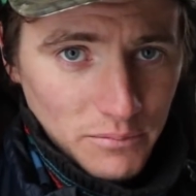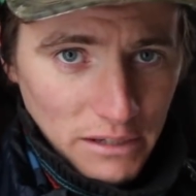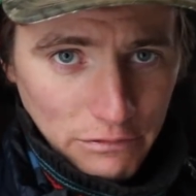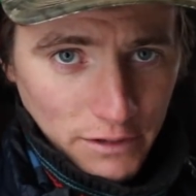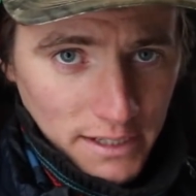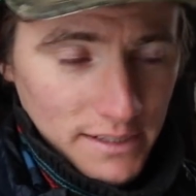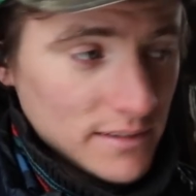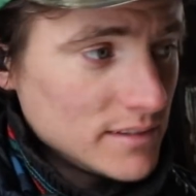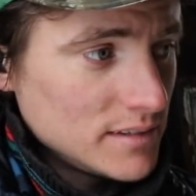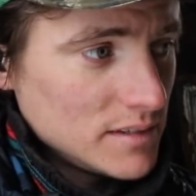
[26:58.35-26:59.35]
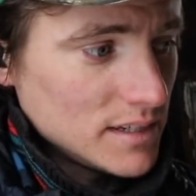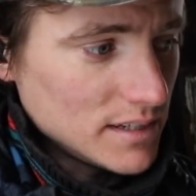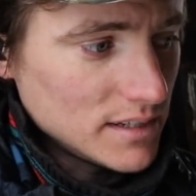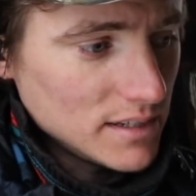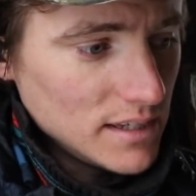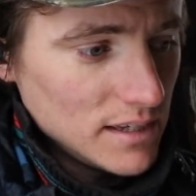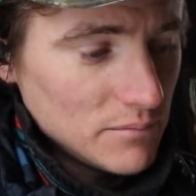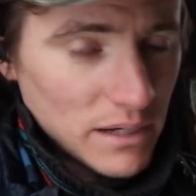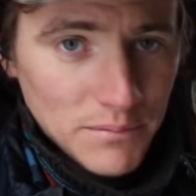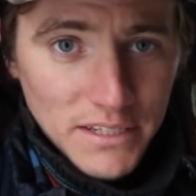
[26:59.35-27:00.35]
be fun,
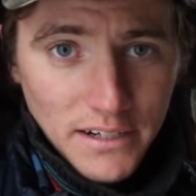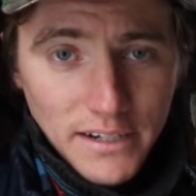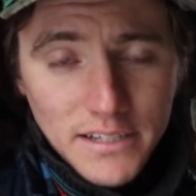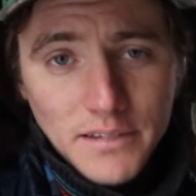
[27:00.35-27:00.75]
but I'm serious